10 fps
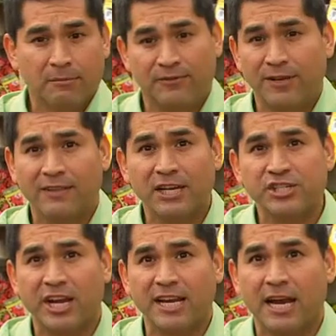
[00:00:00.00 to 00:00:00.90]
but if you have that
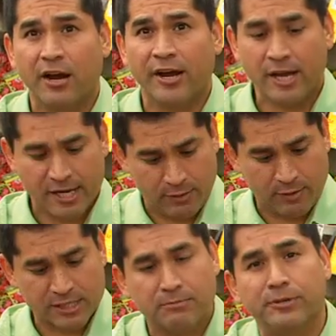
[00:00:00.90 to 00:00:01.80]
shady area and you
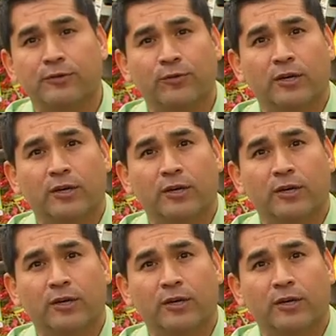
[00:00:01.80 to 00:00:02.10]
want some beautiful